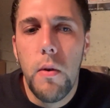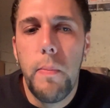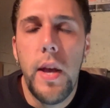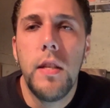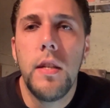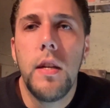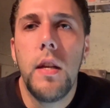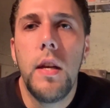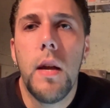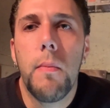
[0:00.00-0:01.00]

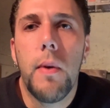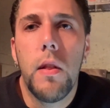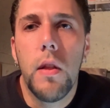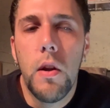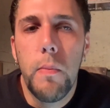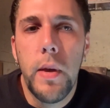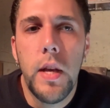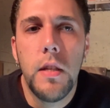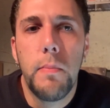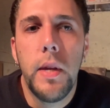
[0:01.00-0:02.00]
basically I'm a little
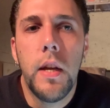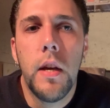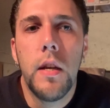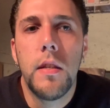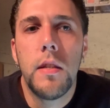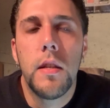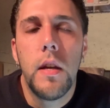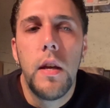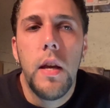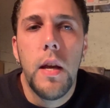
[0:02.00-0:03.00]
pissed because
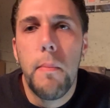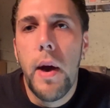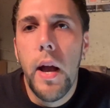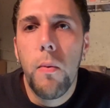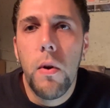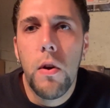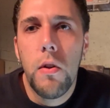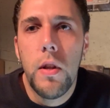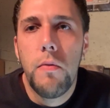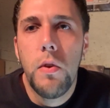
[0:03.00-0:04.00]
in my
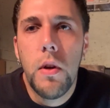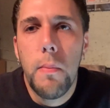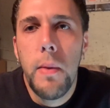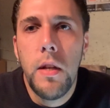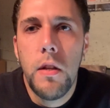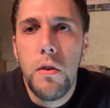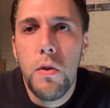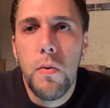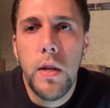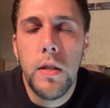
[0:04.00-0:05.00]
world, if you commit to
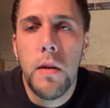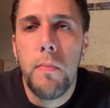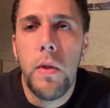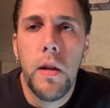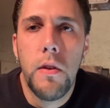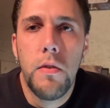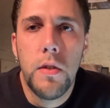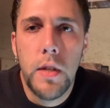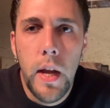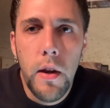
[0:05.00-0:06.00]
doing something and you
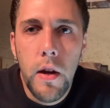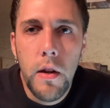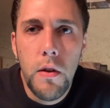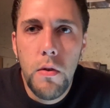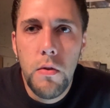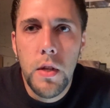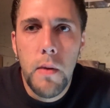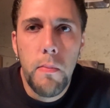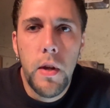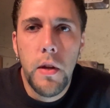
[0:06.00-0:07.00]
say you're going to do
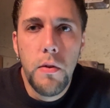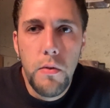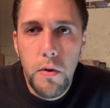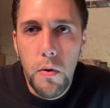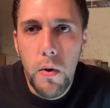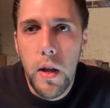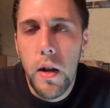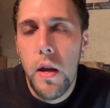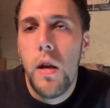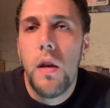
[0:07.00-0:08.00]
something, you do it.
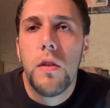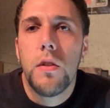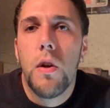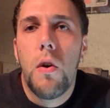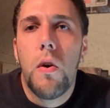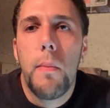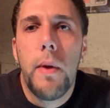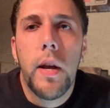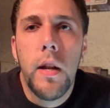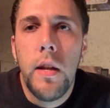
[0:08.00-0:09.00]
So I'm
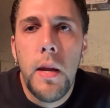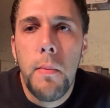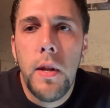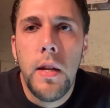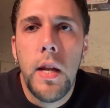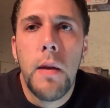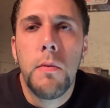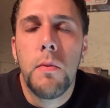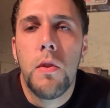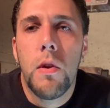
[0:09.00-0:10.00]
not going to name any
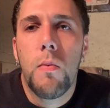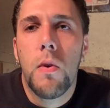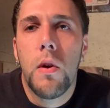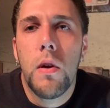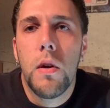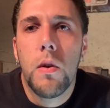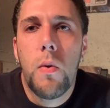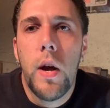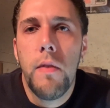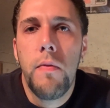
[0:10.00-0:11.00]
names, but there were
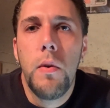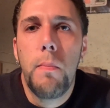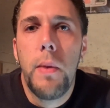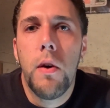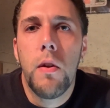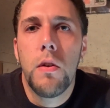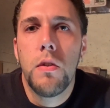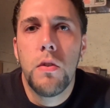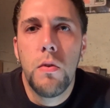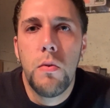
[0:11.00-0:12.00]
quite a few
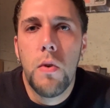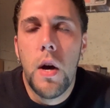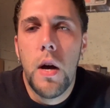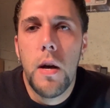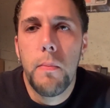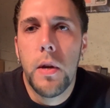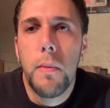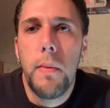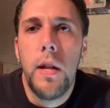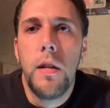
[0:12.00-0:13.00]
builders who
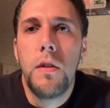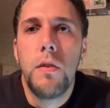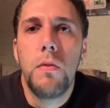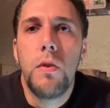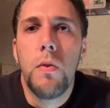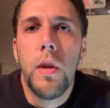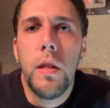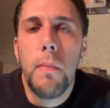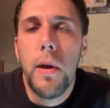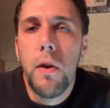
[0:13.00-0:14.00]
committed to doing
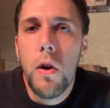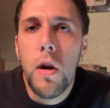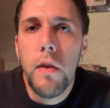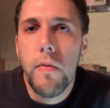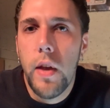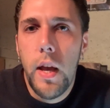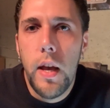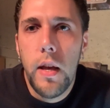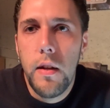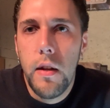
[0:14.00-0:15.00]
the build off,
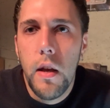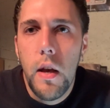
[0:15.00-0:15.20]
and